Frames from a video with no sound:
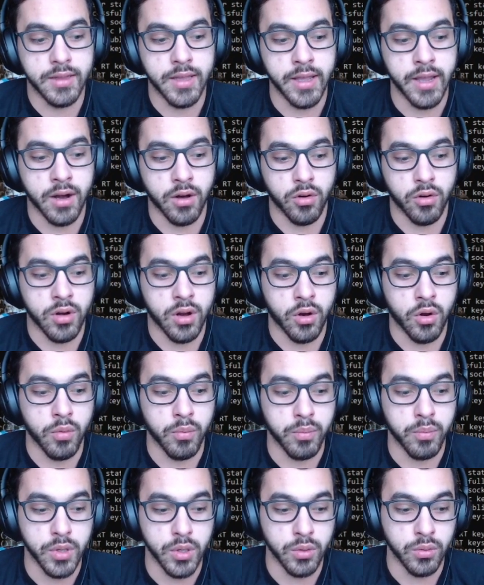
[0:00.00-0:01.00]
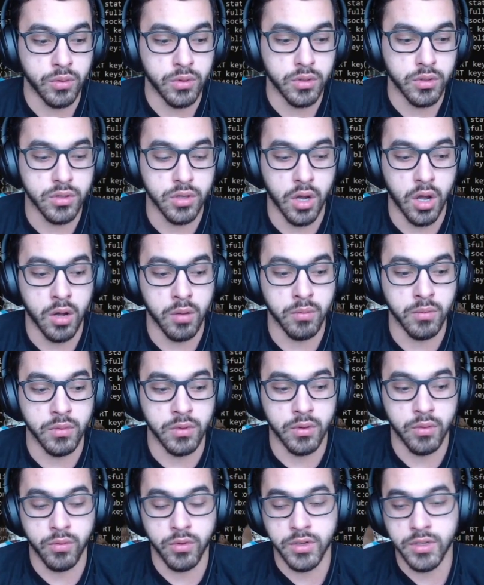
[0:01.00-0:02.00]
they are going to compute some
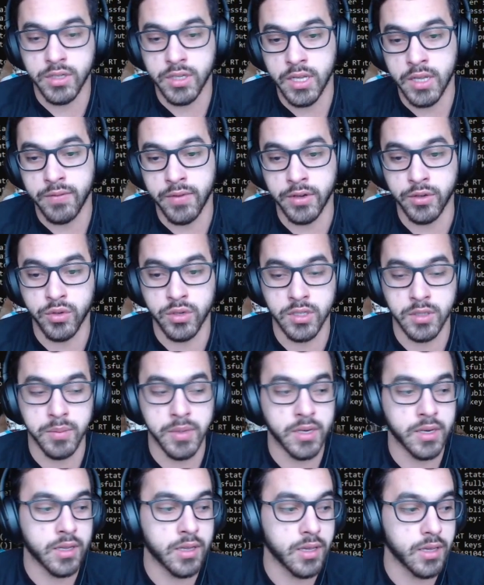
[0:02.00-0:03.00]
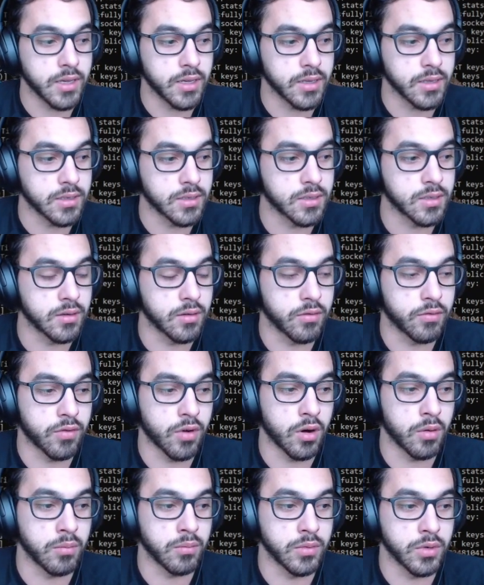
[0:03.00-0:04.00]
receive and transmit keys
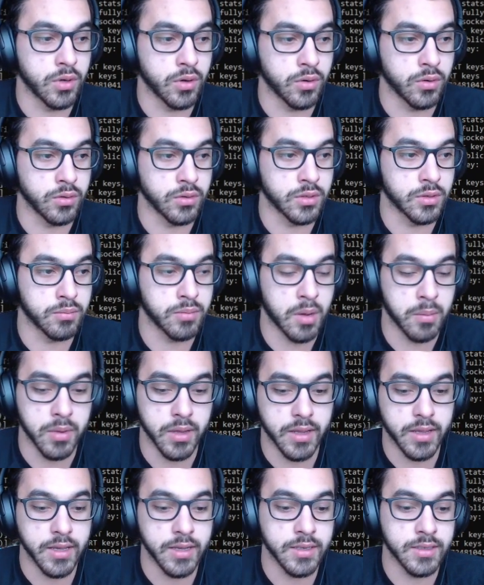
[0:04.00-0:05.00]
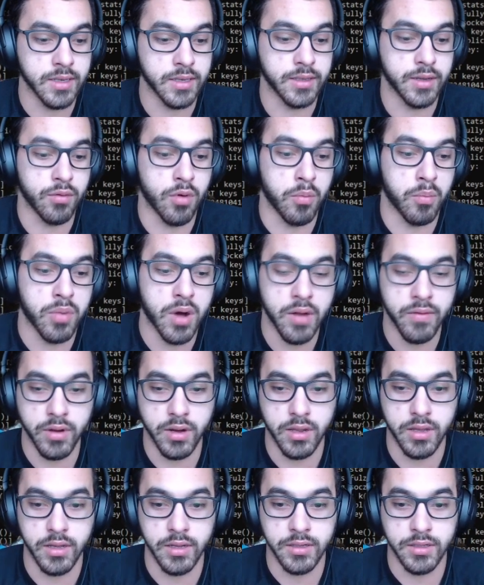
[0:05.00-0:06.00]
from those public keys and their own
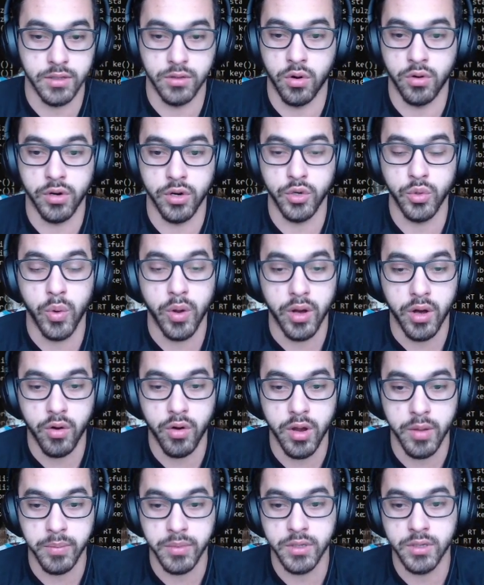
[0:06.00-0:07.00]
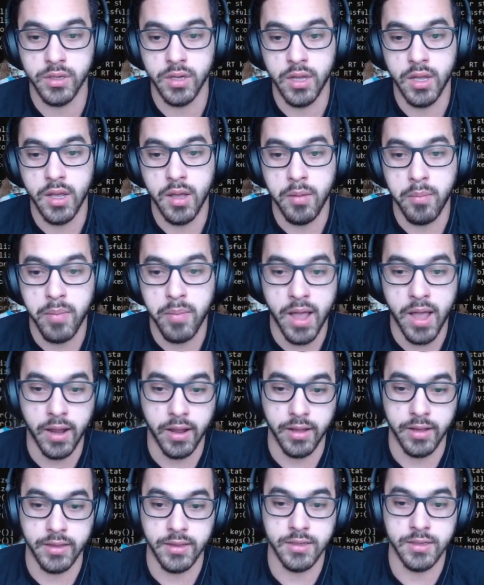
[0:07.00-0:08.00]
private keys in order to encrypt
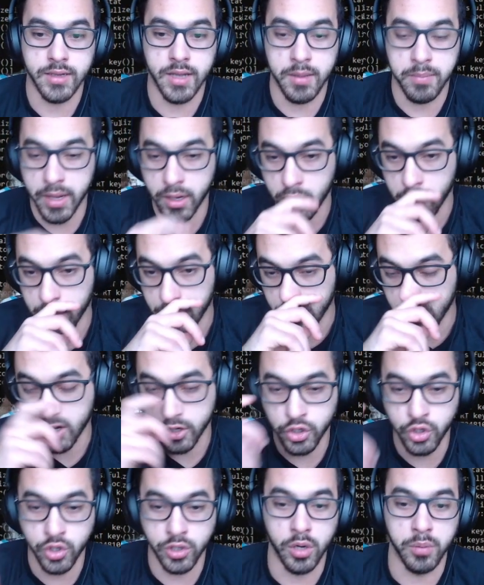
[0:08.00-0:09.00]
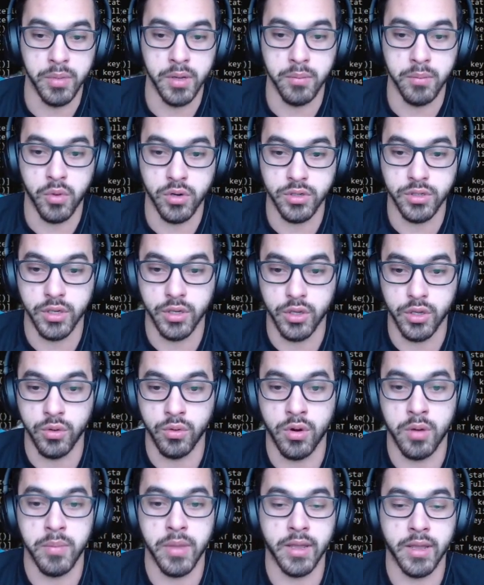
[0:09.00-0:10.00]
packets and make communication a little bit more
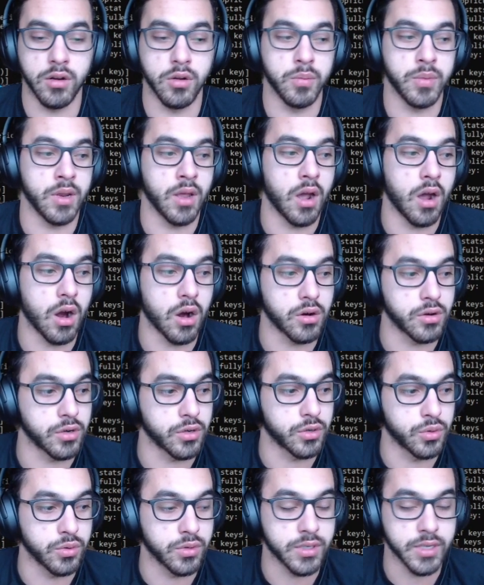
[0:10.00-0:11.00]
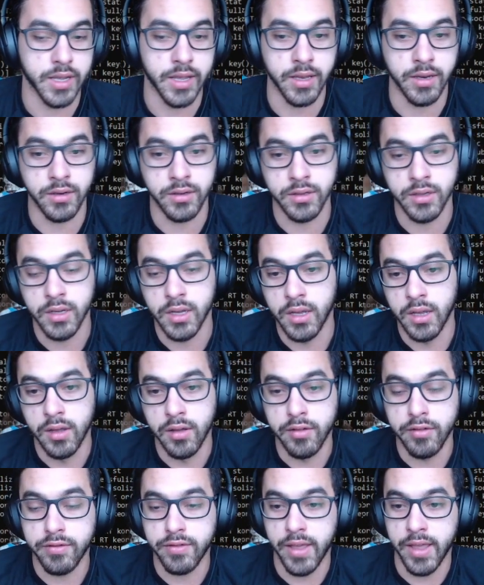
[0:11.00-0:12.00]
secure and make it a little bit harder to send
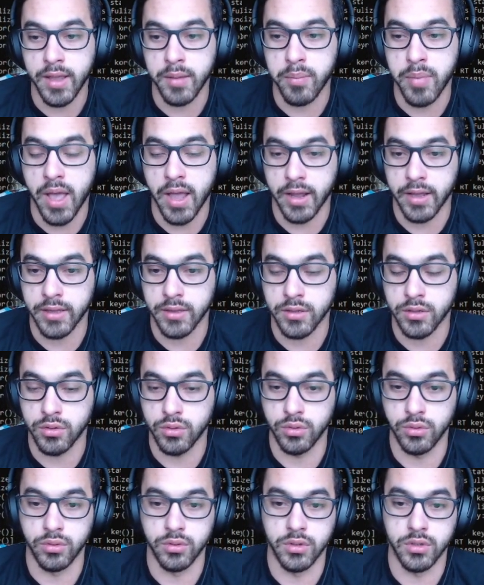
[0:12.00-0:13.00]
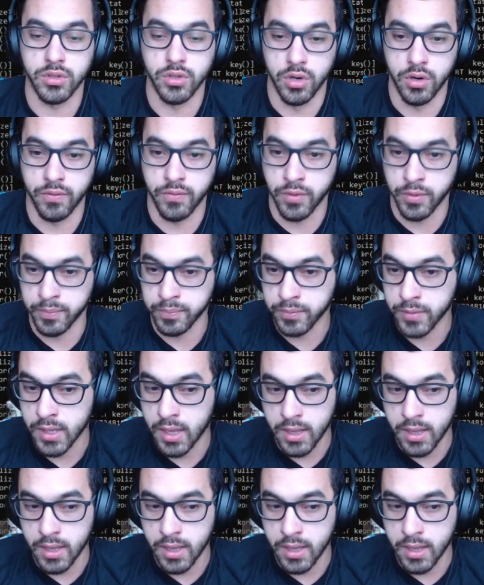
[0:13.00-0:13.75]
fake packets to the server.